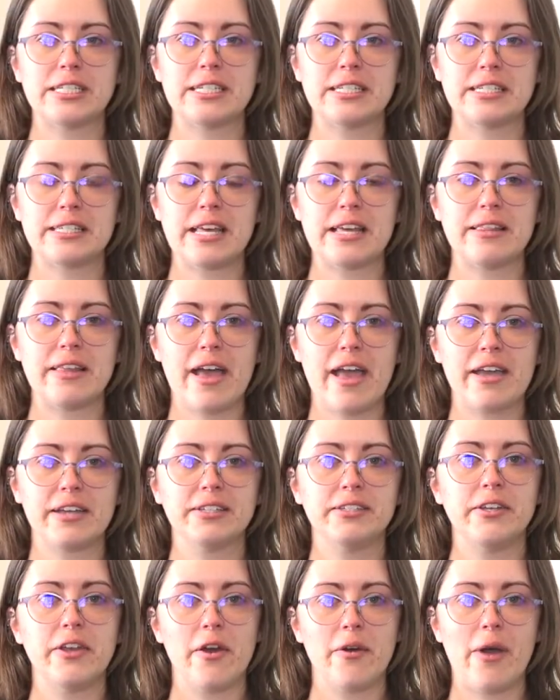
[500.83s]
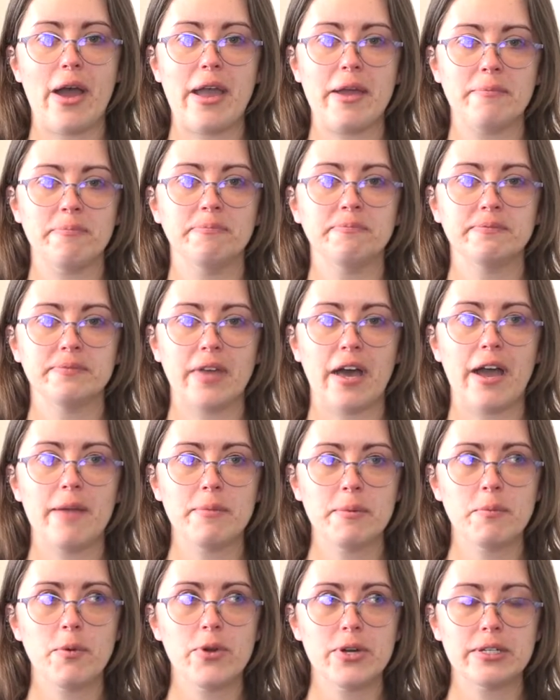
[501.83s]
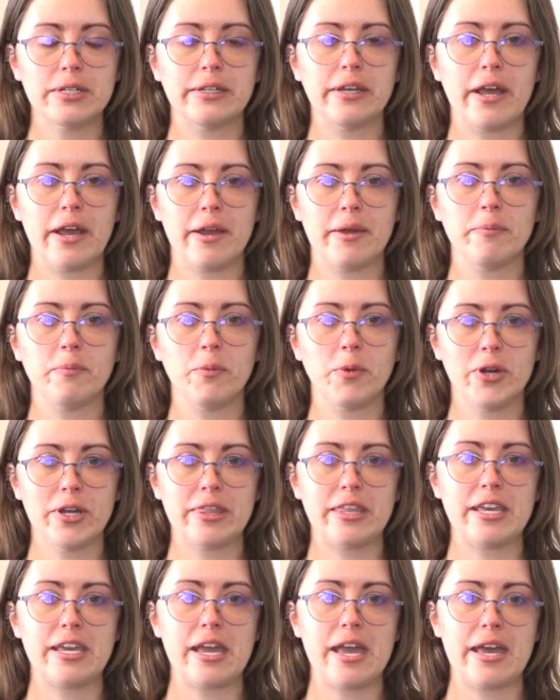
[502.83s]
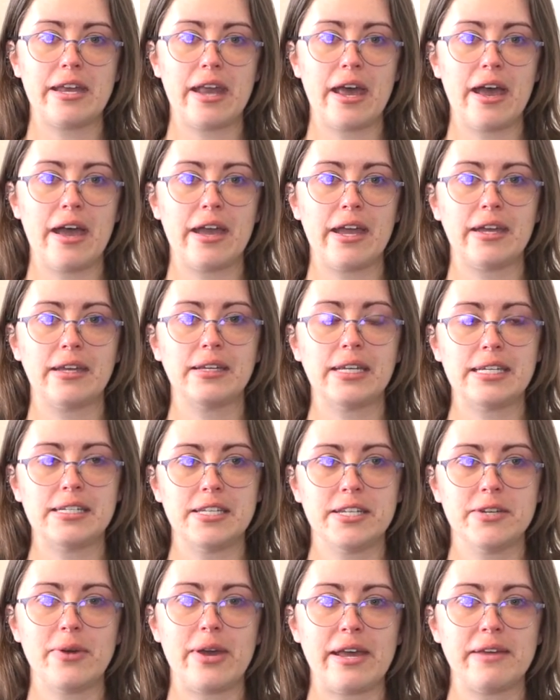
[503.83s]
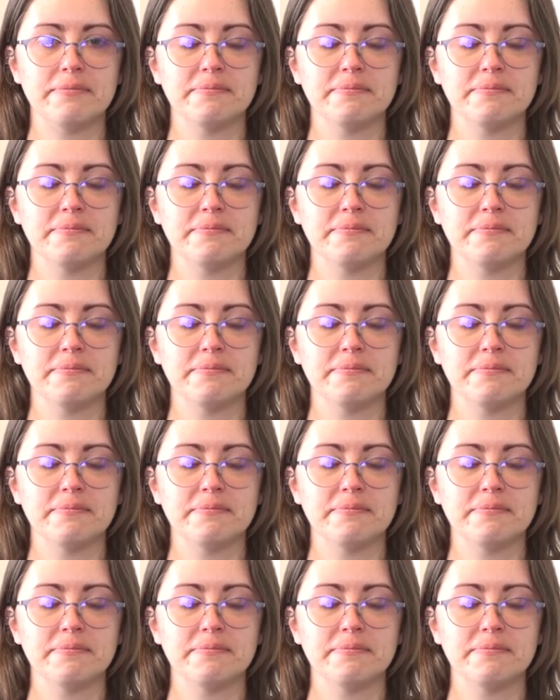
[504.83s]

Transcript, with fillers: that like, no, I'm I'm important, I'm worthy, and I can do it.